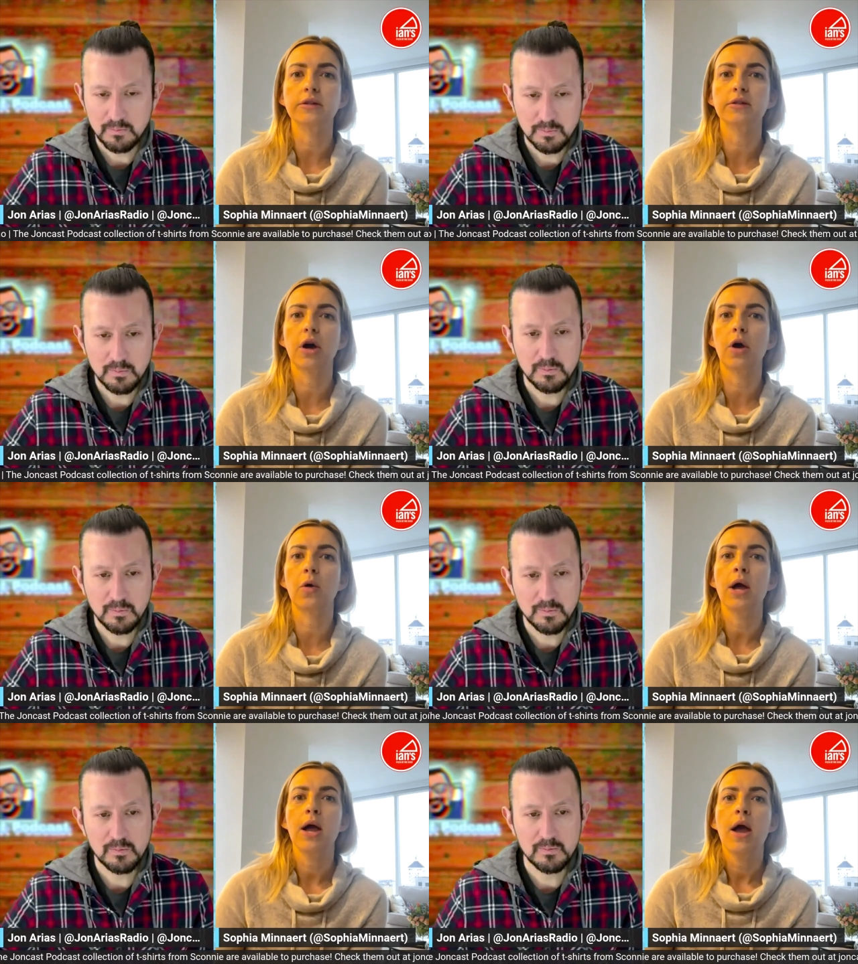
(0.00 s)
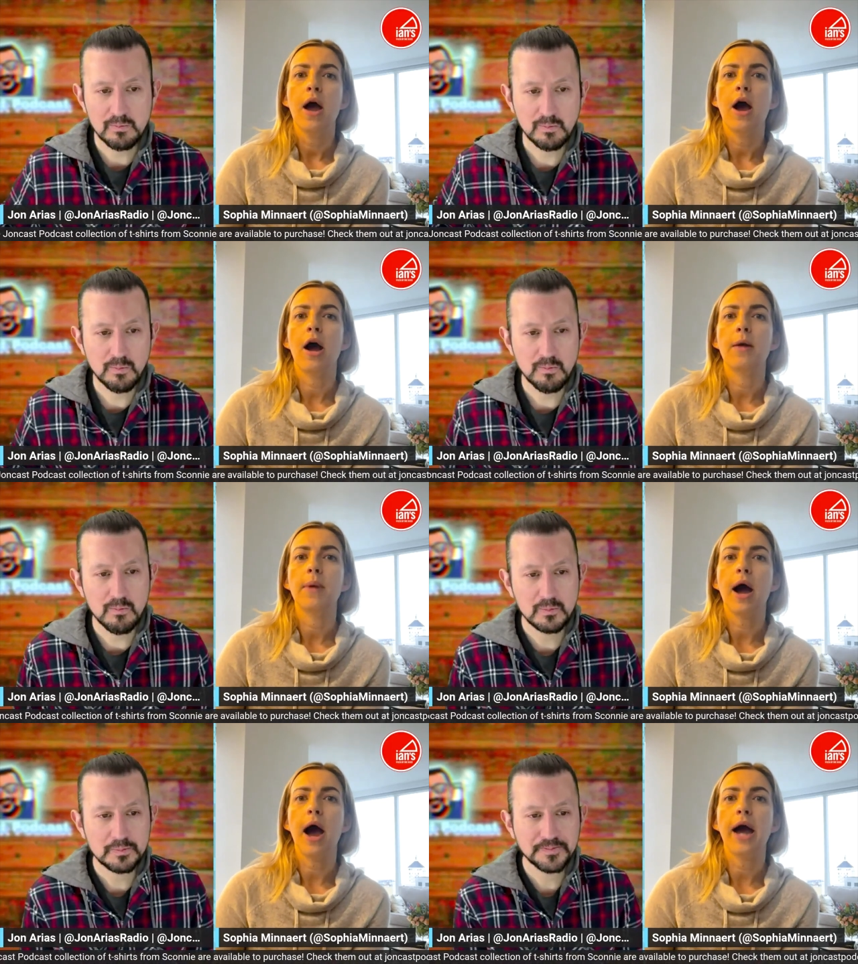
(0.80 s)
Speaker 1: So
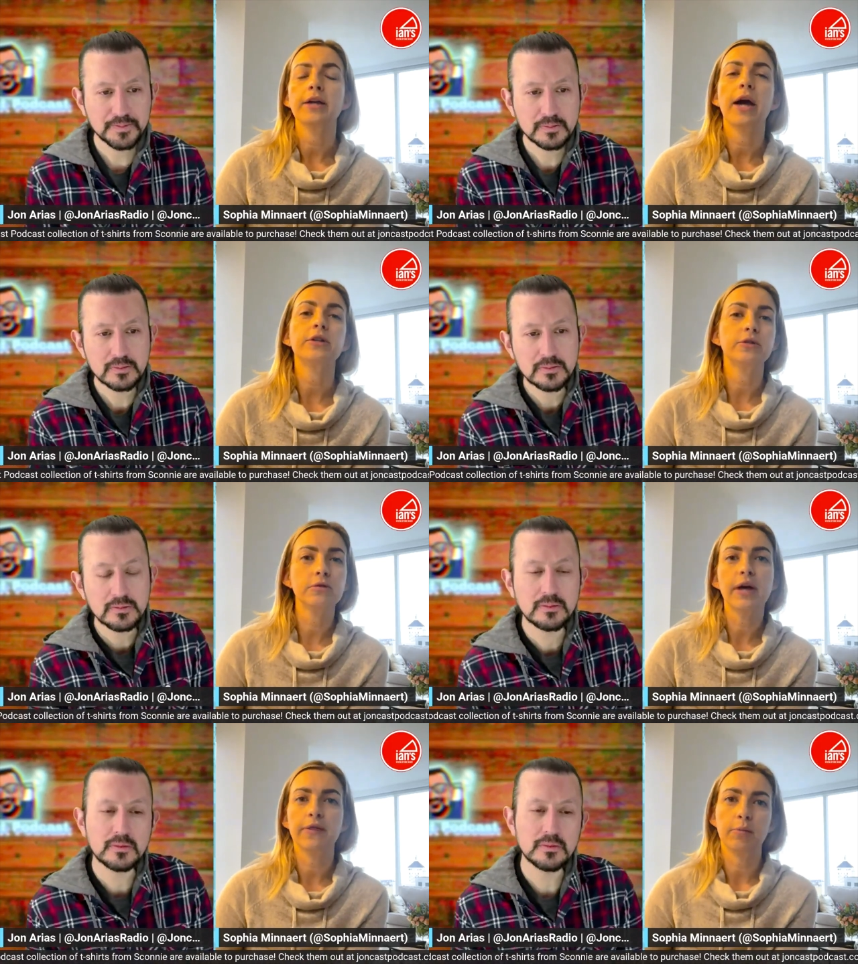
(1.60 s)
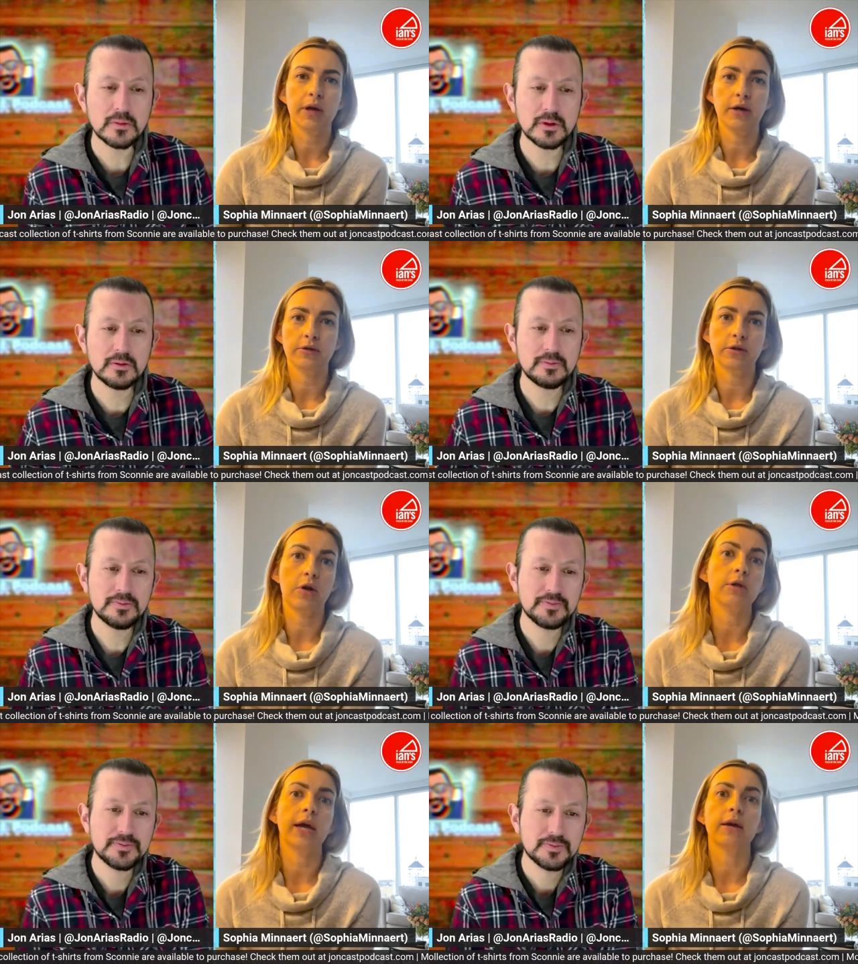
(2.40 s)
um, I, I, do let the players
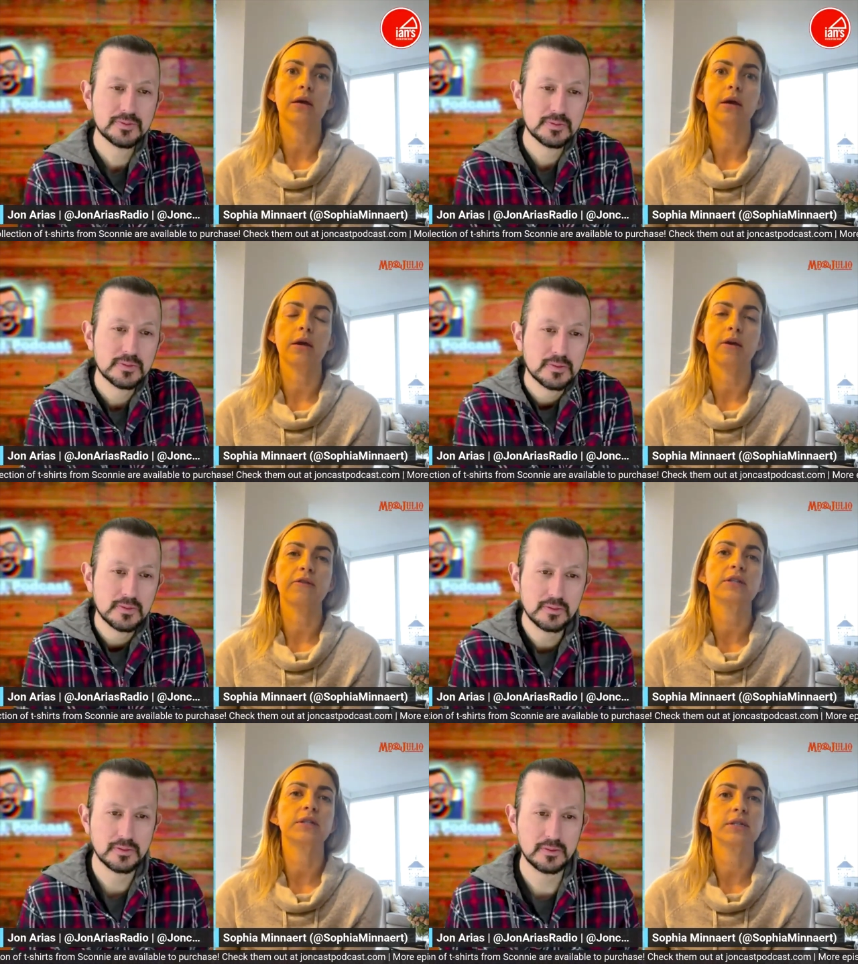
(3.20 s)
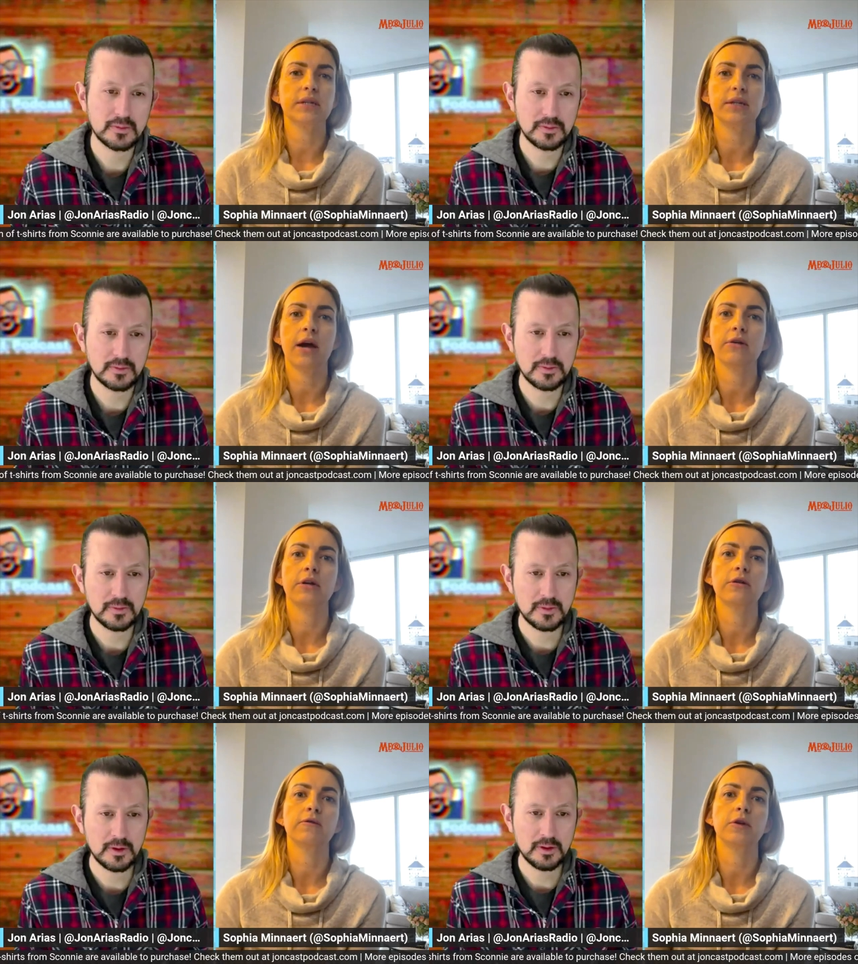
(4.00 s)
know, like if it's a sit down
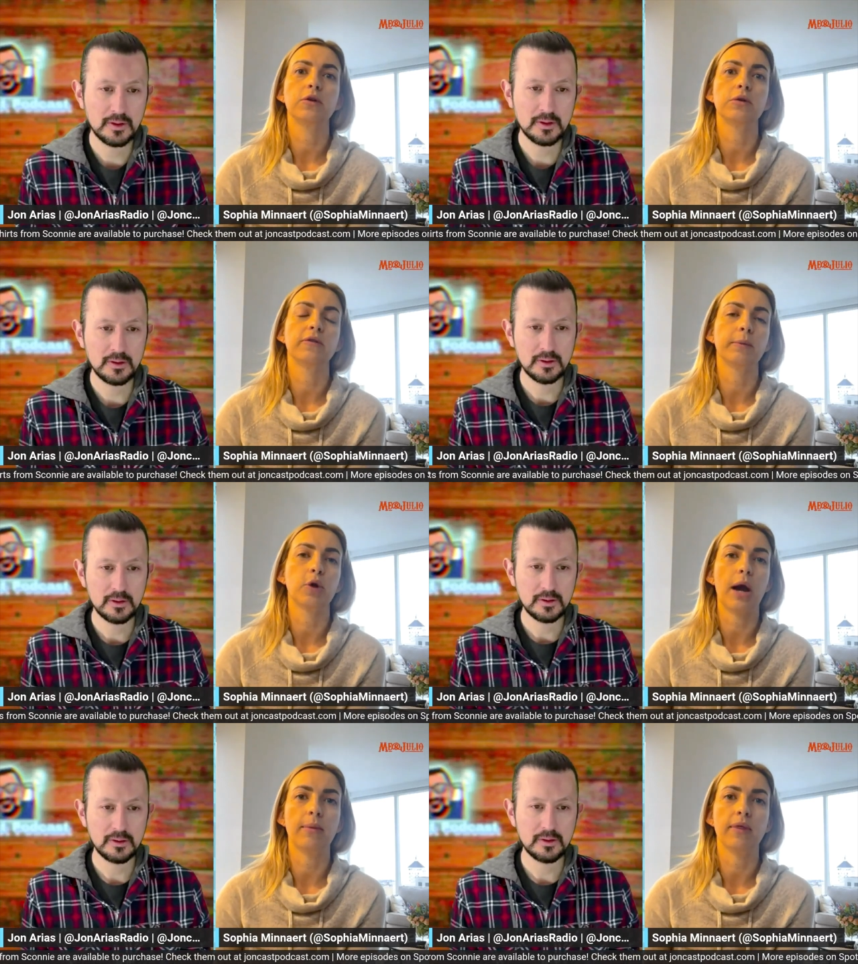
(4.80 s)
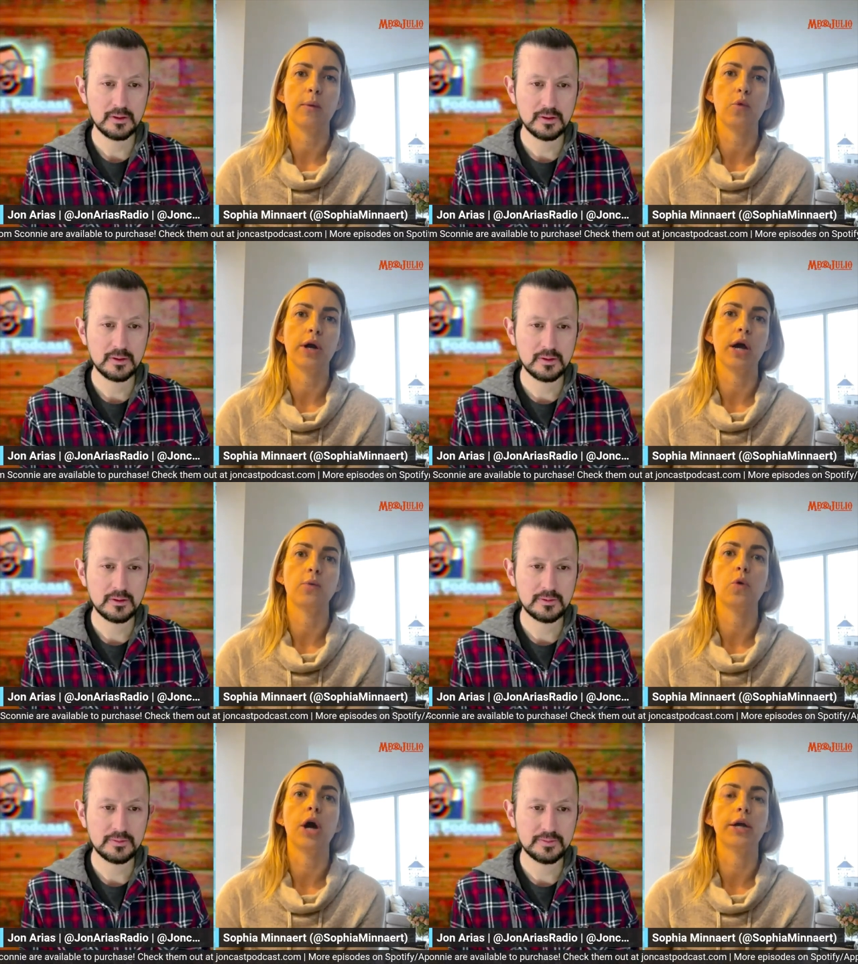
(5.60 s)
interview or if I'm grabbing them one
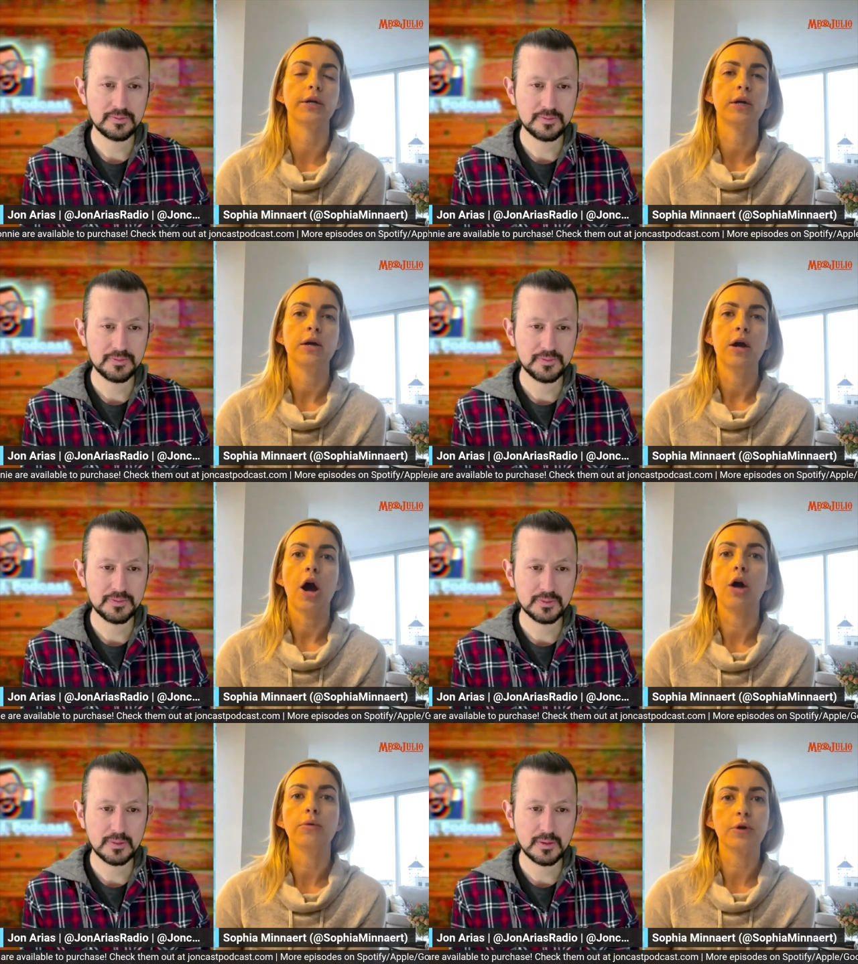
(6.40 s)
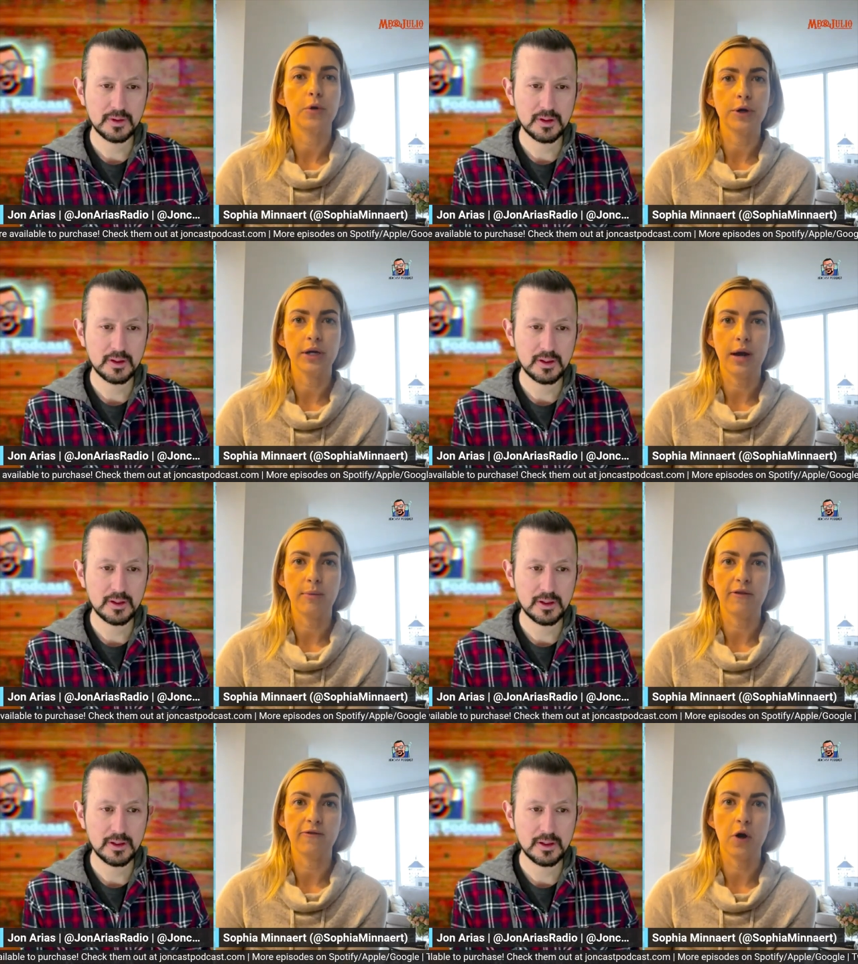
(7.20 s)
on one, I'll record it
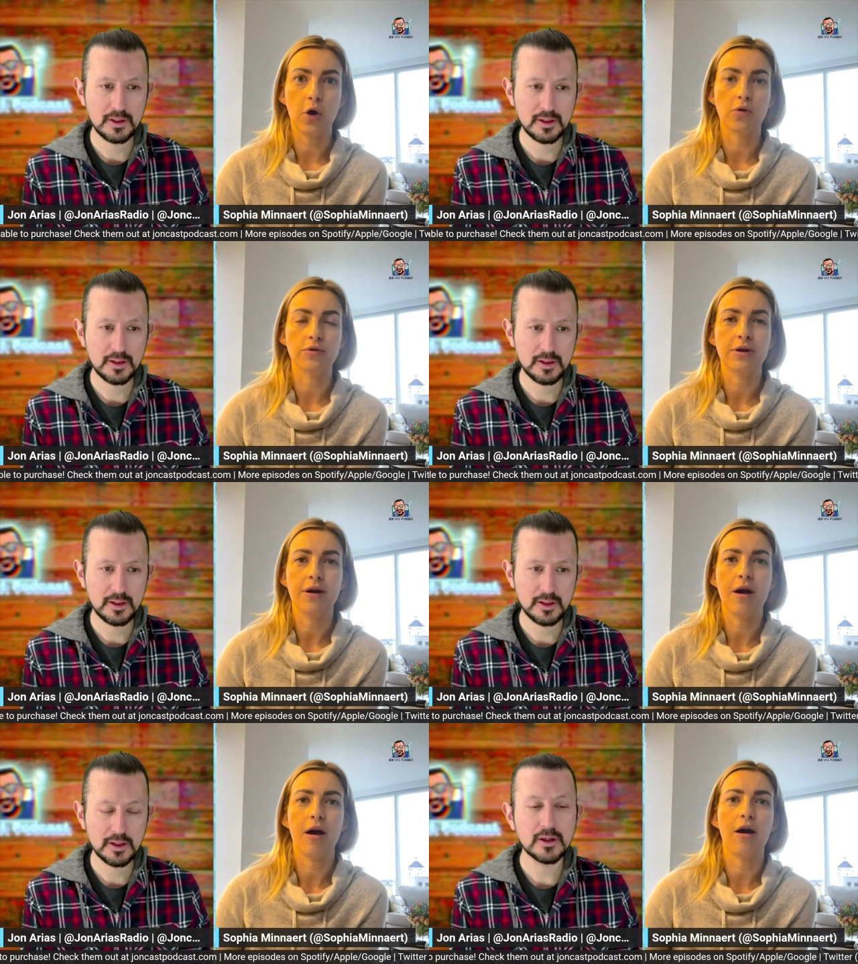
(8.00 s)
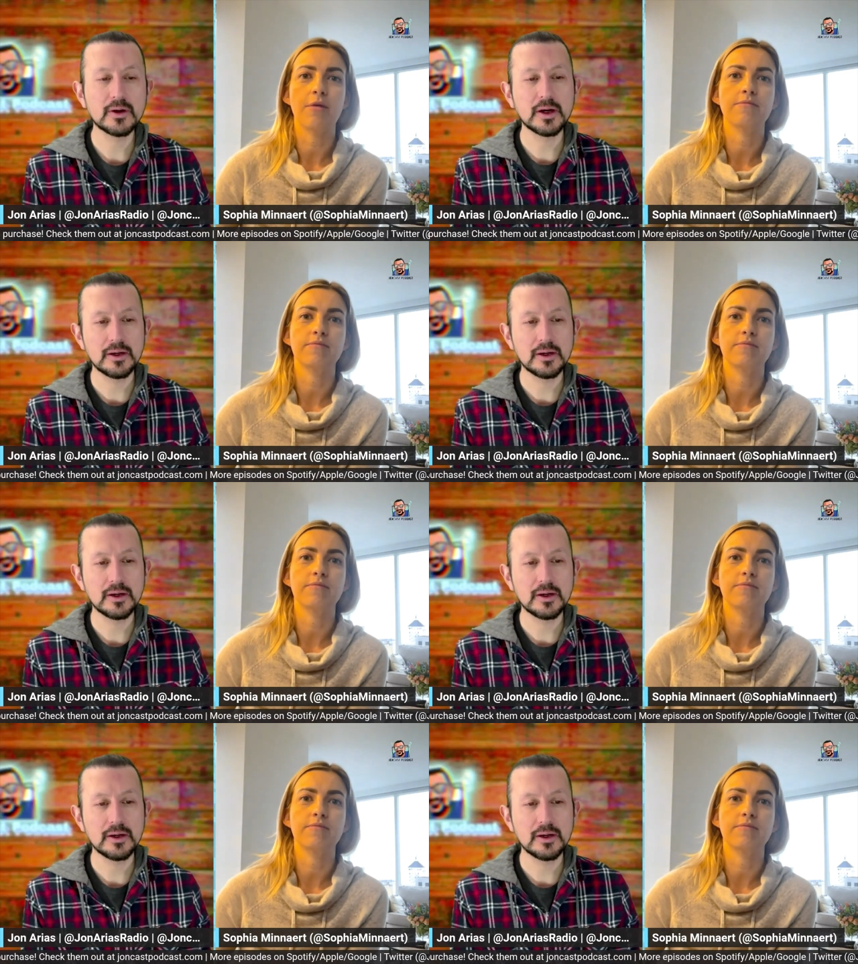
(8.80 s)
on my phone. Um,